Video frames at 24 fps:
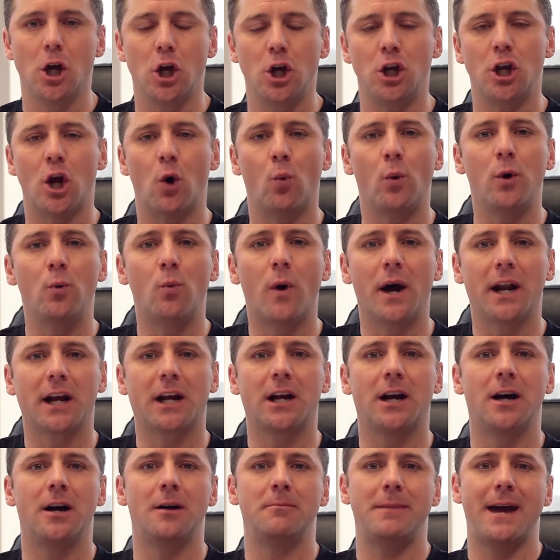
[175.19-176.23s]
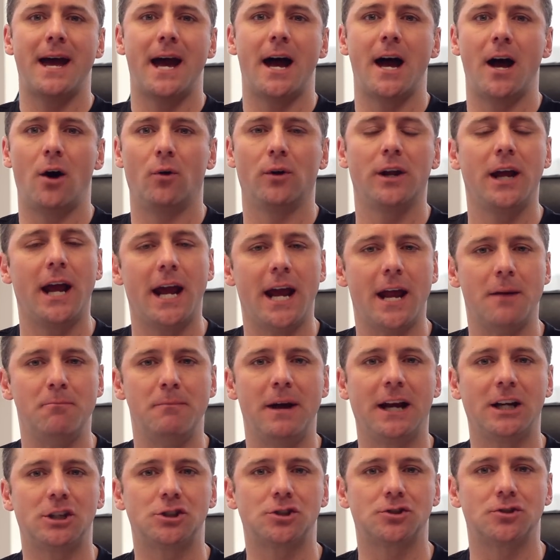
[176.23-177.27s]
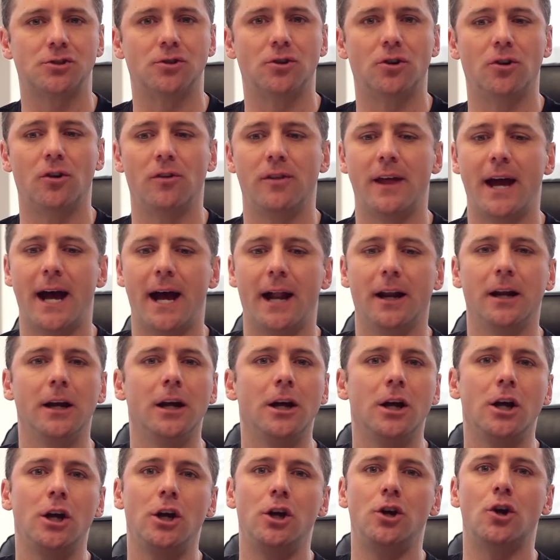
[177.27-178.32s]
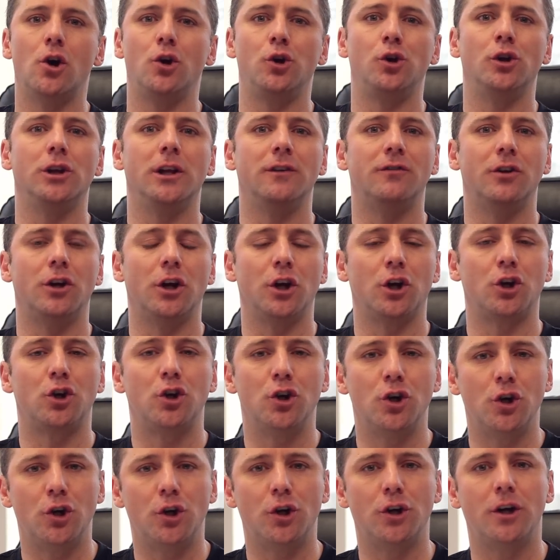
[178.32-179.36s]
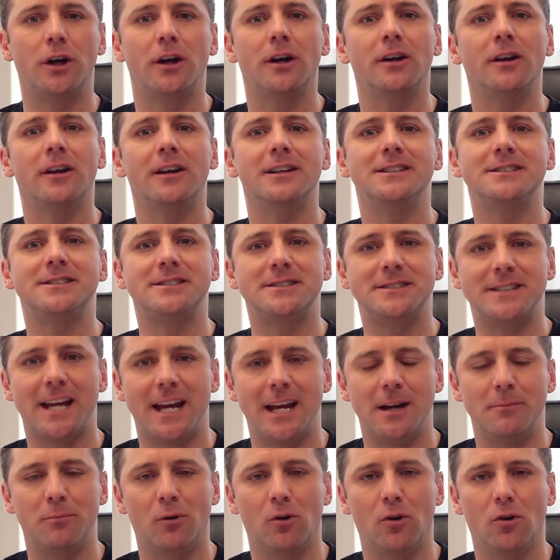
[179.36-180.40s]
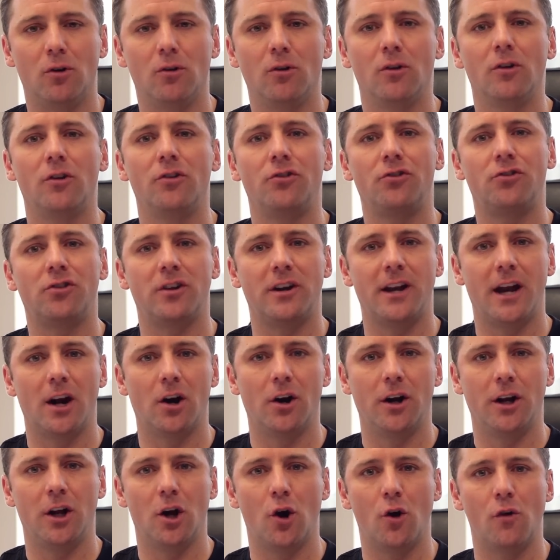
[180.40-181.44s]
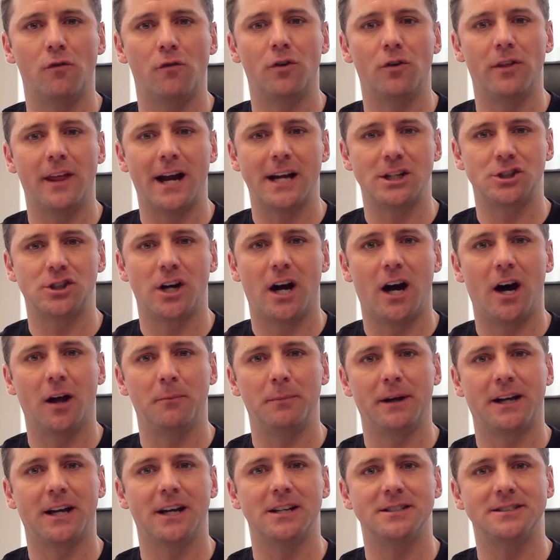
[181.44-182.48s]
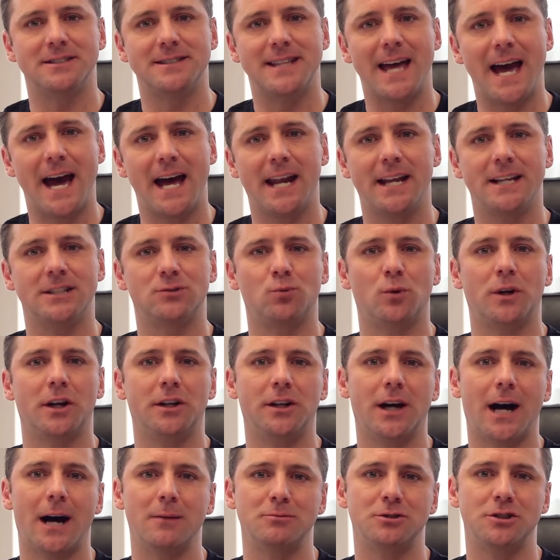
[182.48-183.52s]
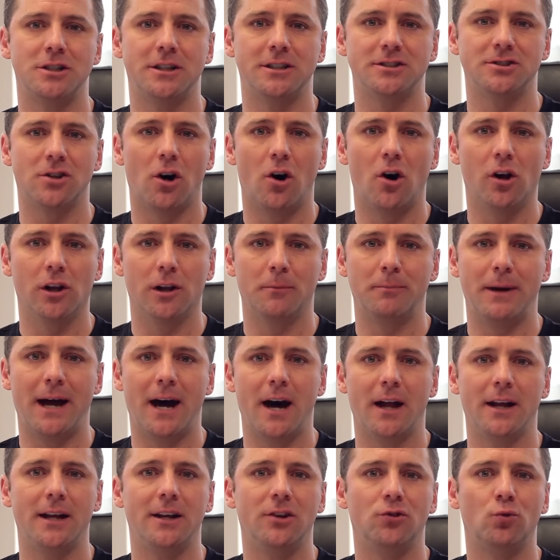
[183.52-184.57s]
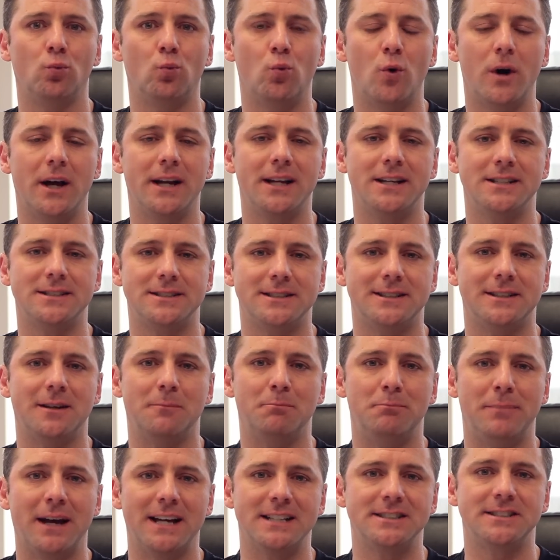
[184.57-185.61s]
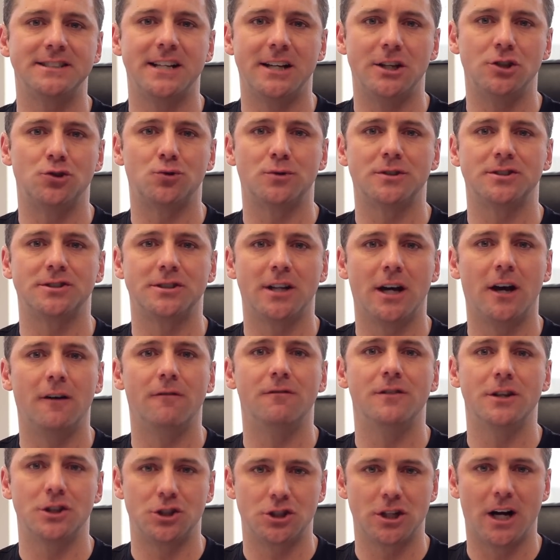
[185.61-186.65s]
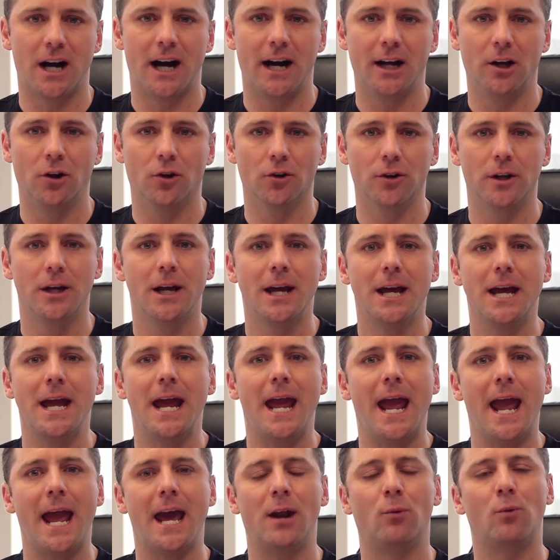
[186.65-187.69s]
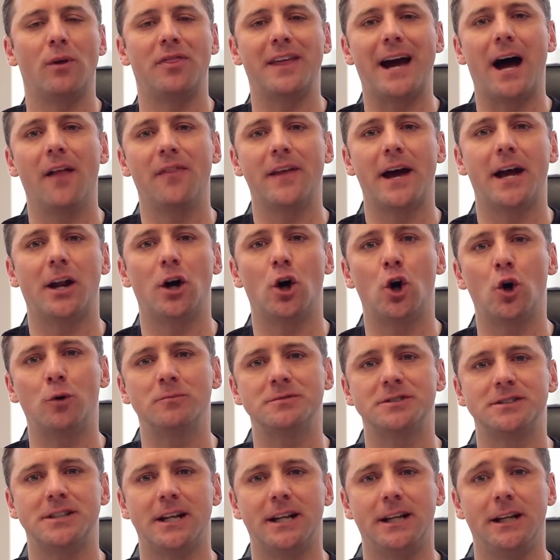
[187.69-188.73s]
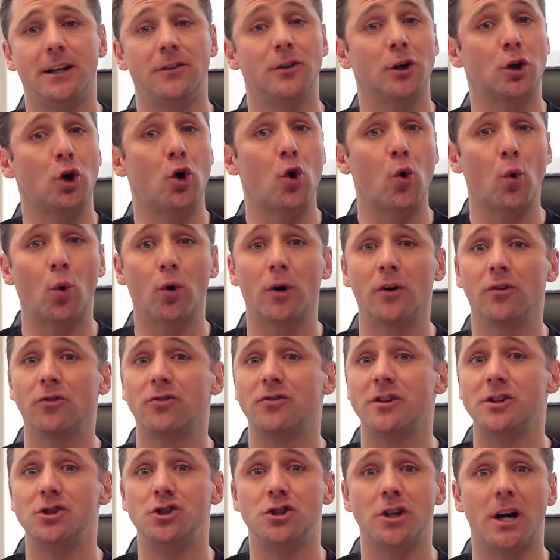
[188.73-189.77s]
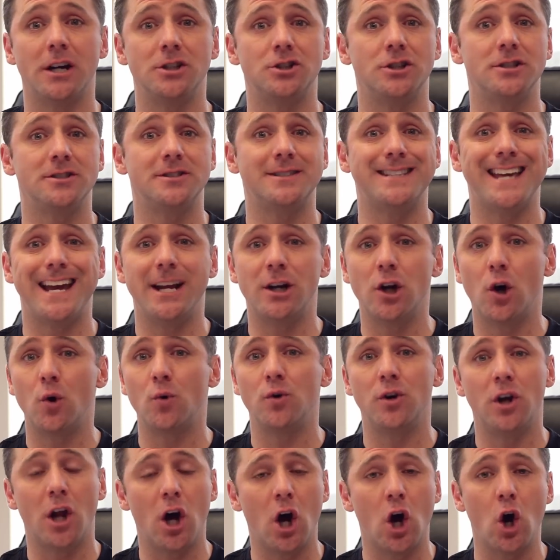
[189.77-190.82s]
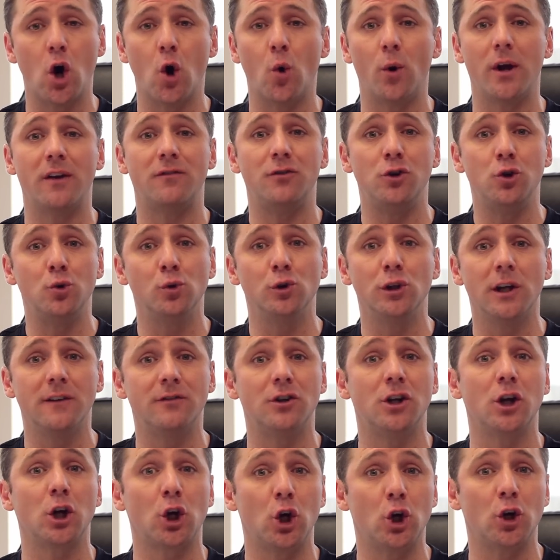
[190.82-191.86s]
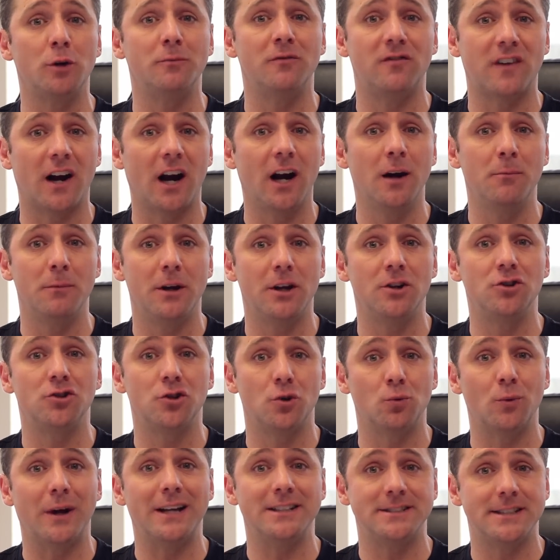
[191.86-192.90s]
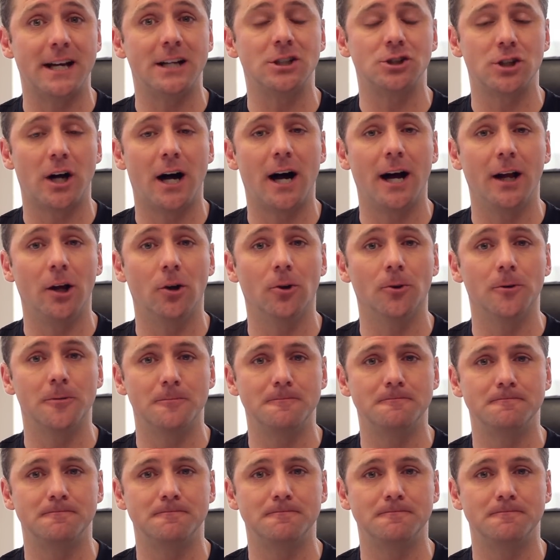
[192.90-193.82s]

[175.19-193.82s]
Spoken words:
We want to come out and make sure that, you live in a good, stable scenario that child, because that is what adoption is all about, is what is in the best interest of the child. And without that home study, the courts, the judges, they don't know if you live in a good environment to raise that child.